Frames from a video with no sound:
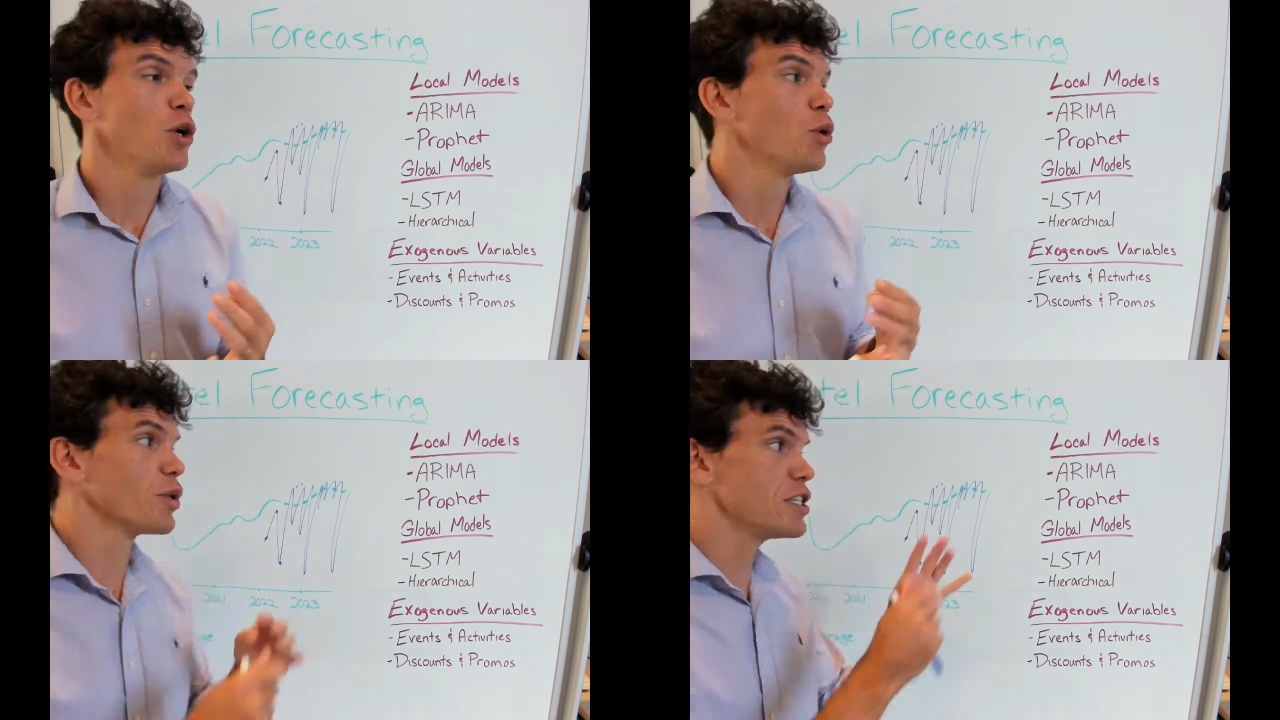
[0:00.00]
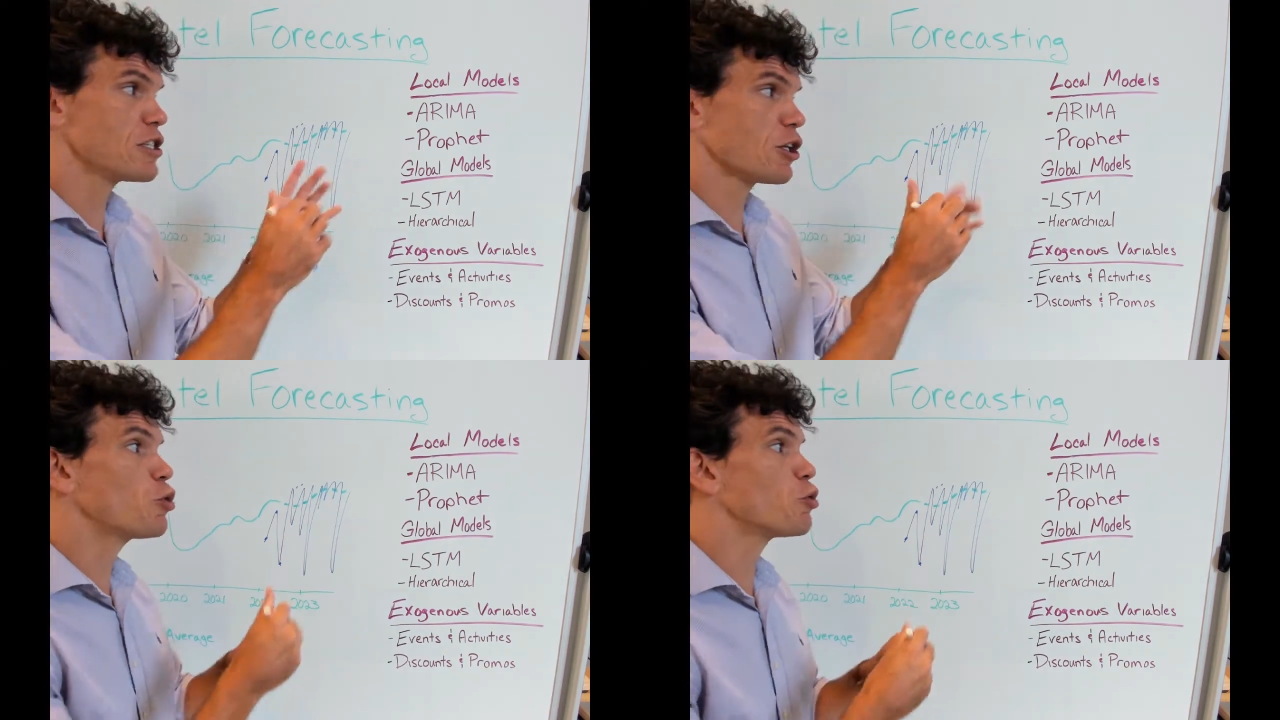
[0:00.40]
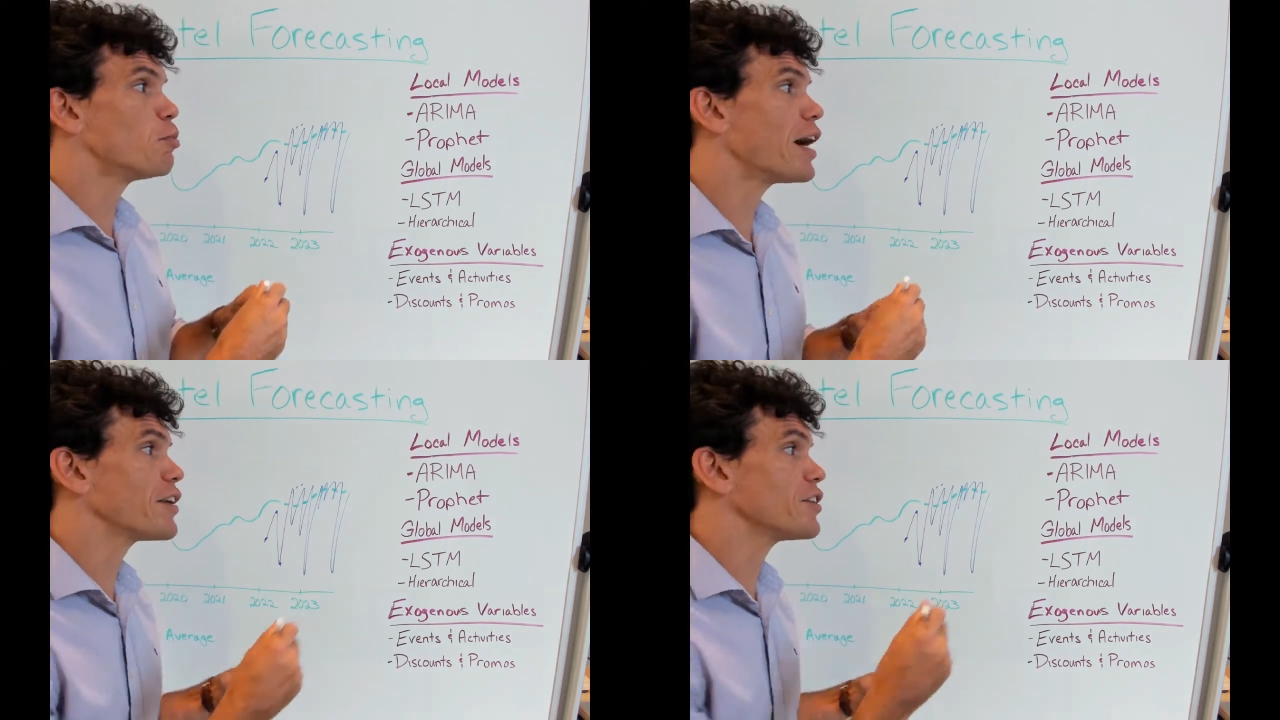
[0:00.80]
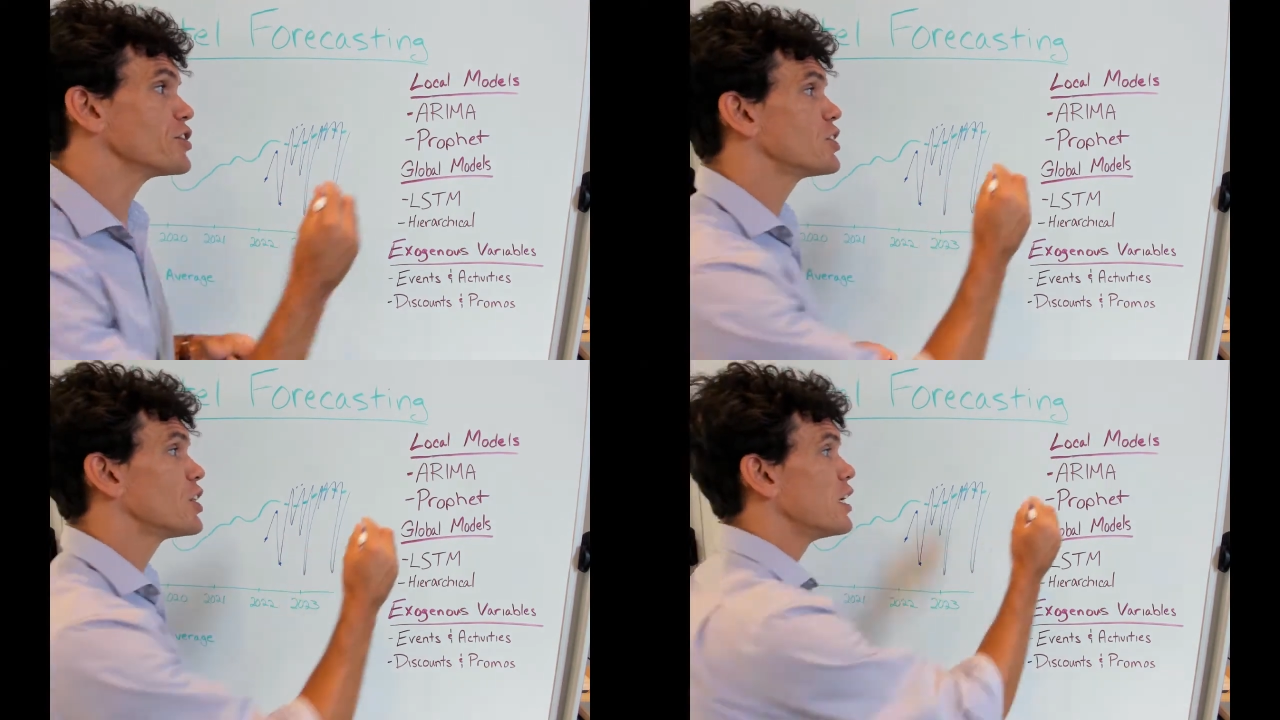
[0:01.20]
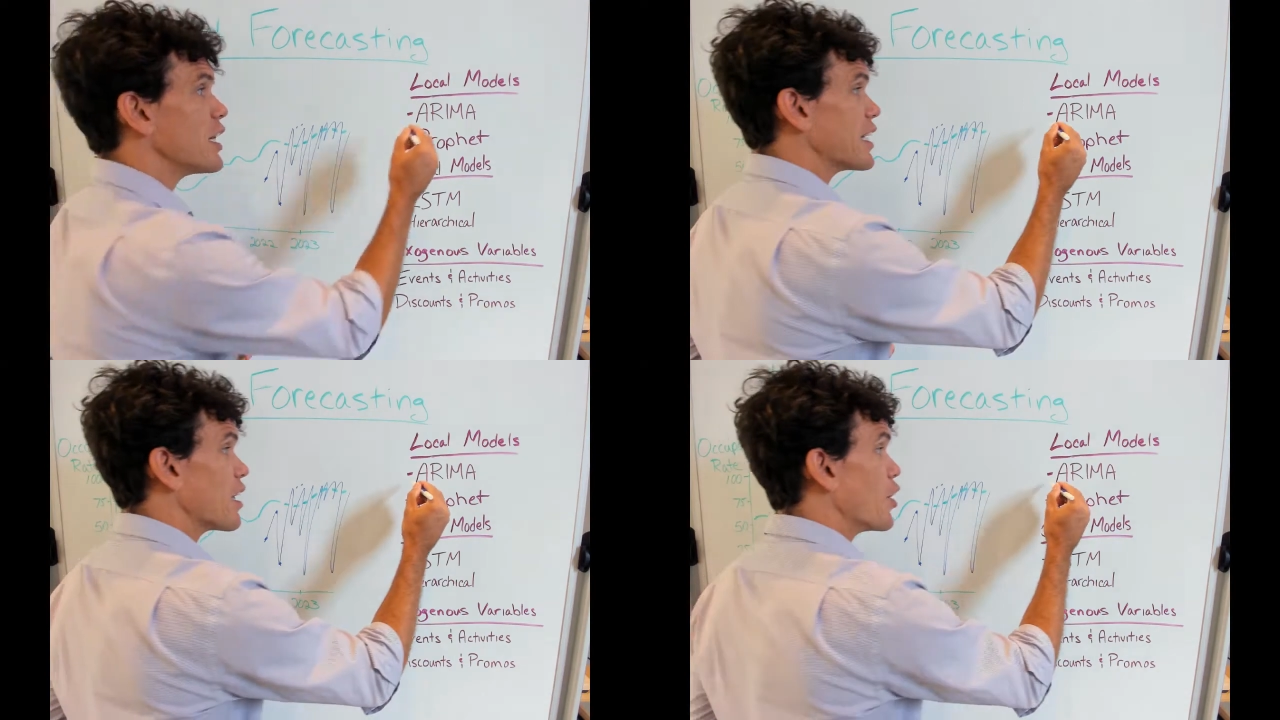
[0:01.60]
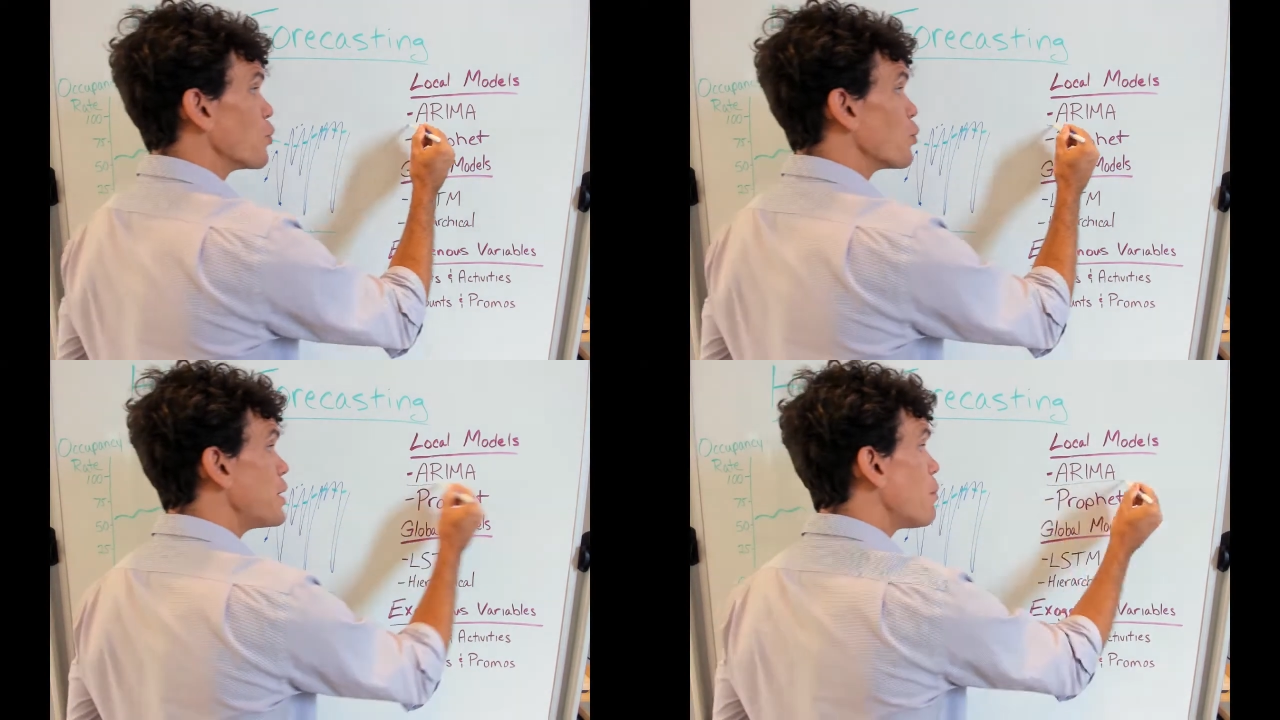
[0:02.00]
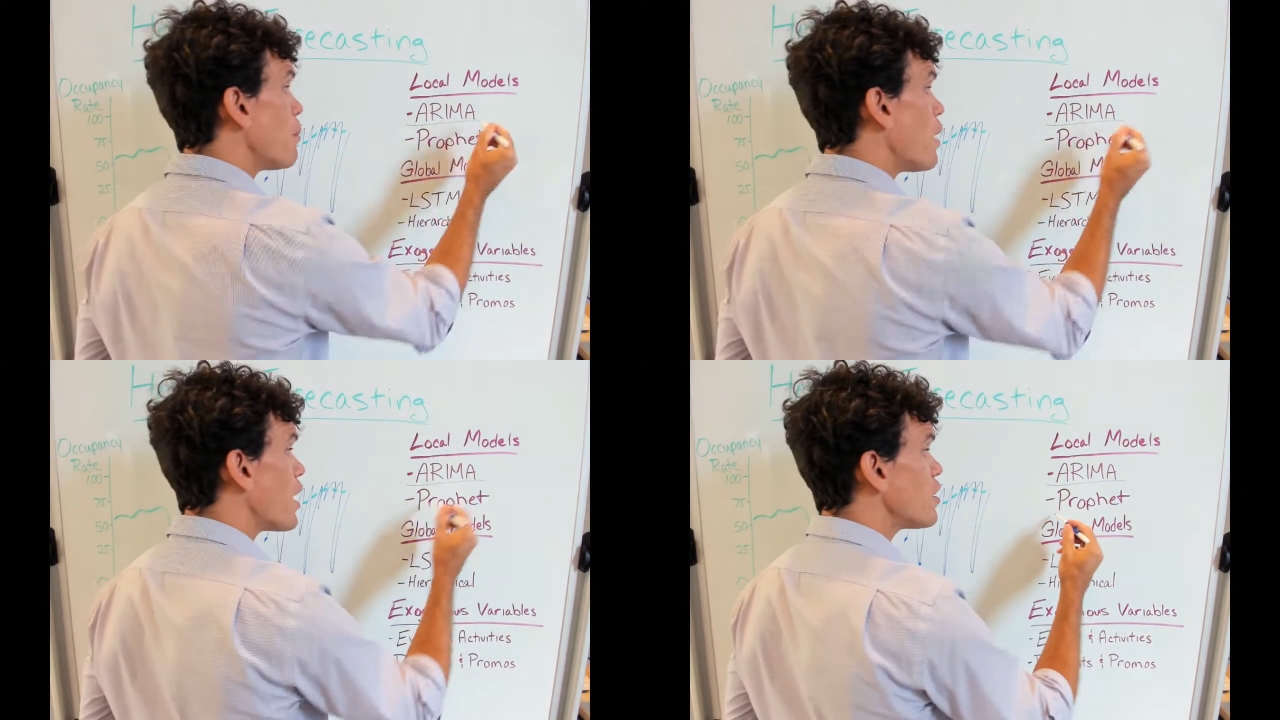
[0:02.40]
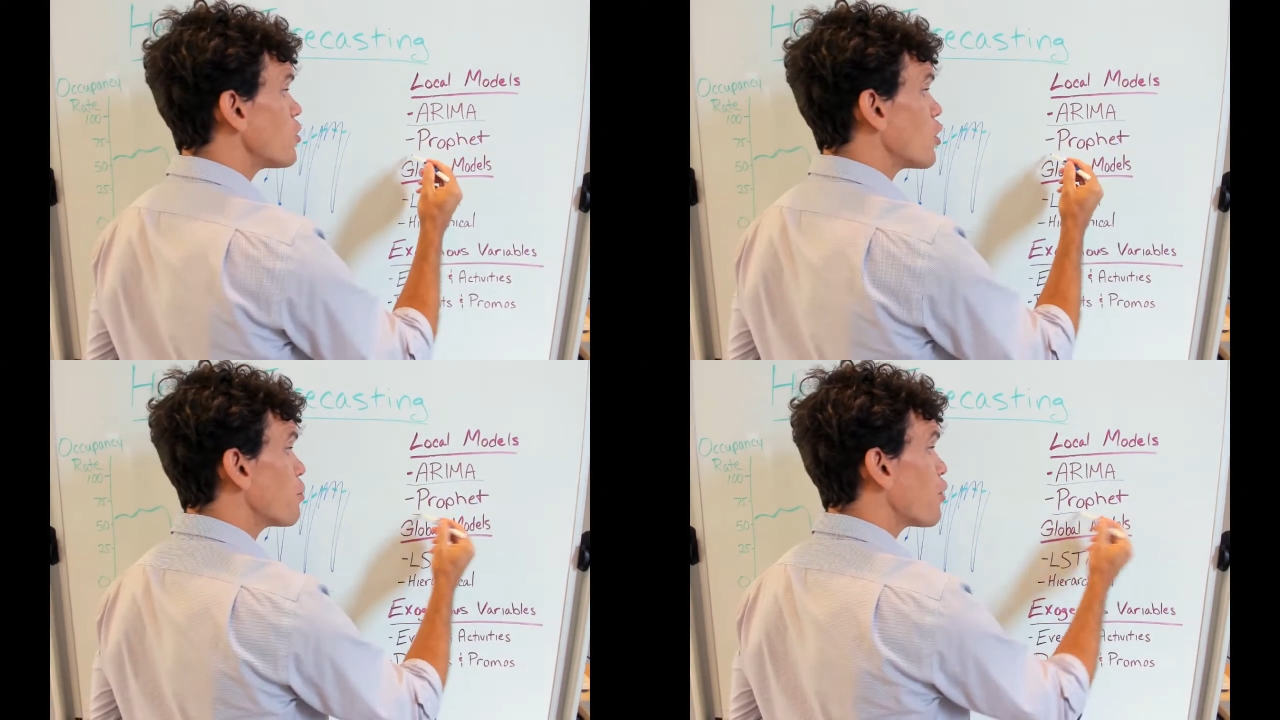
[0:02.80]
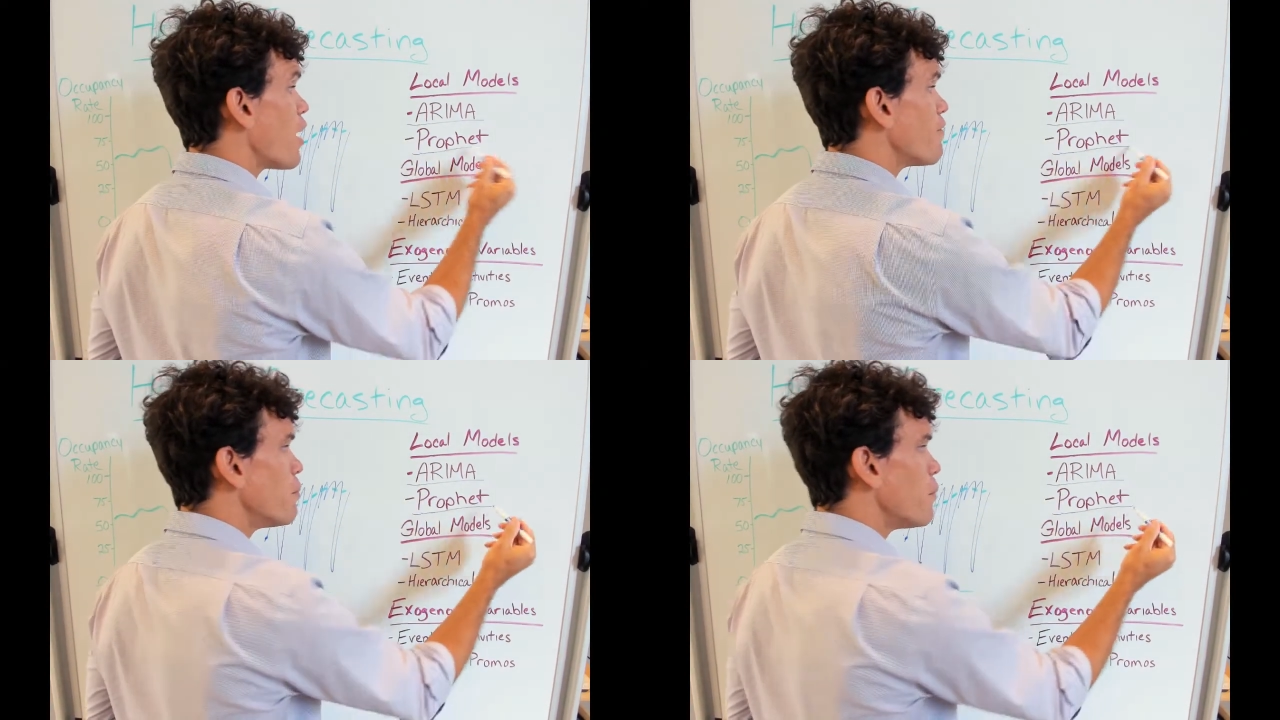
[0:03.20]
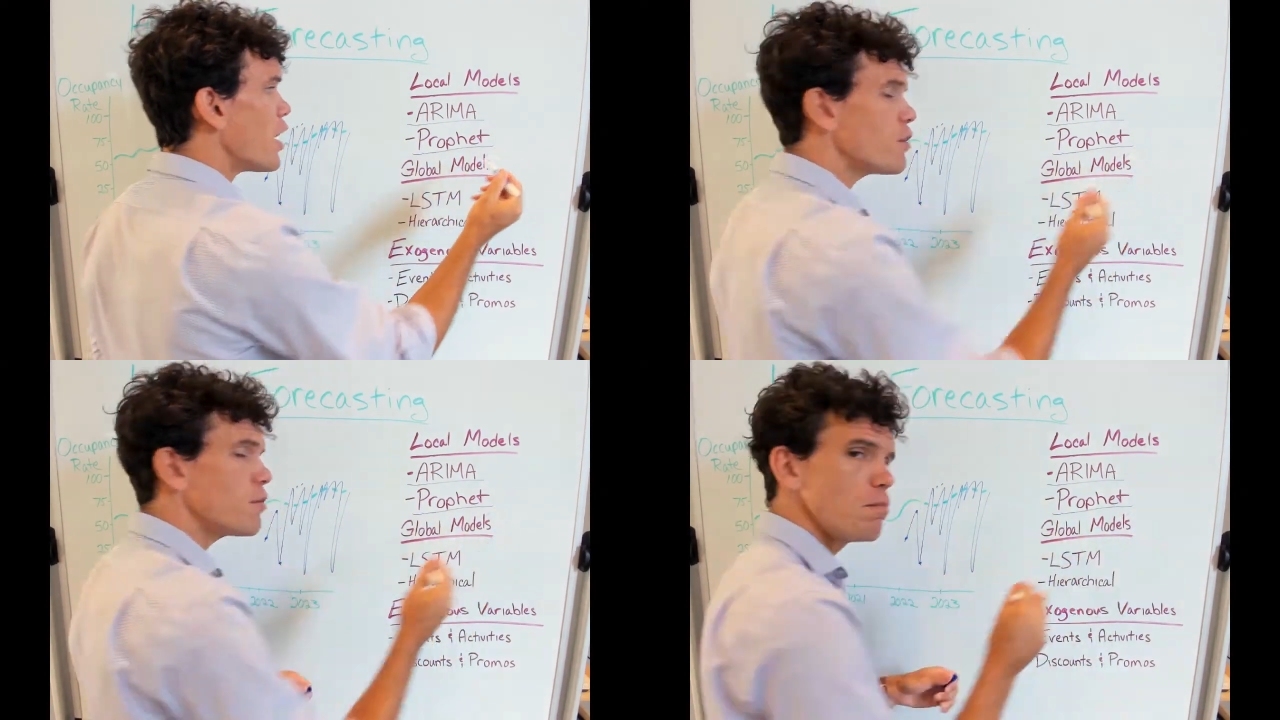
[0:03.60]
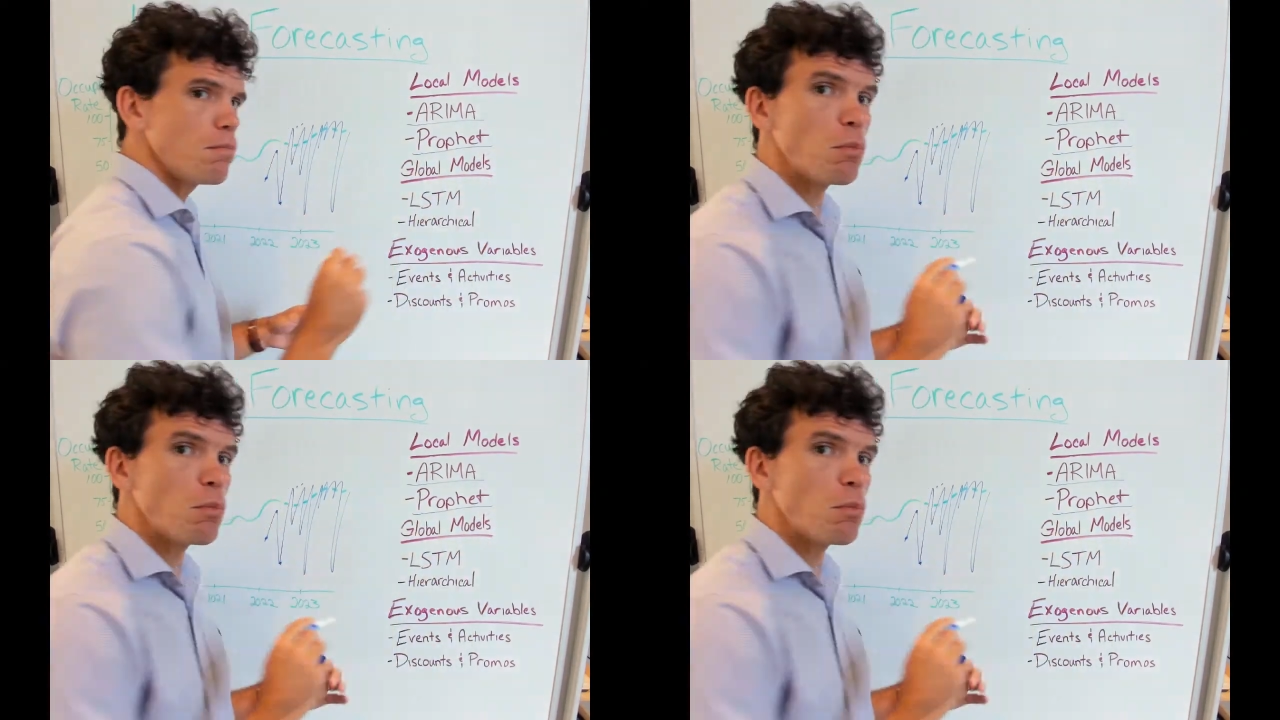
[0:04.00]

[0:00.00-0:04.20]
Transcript: Well, these local models, like an ARIMA model or a profit model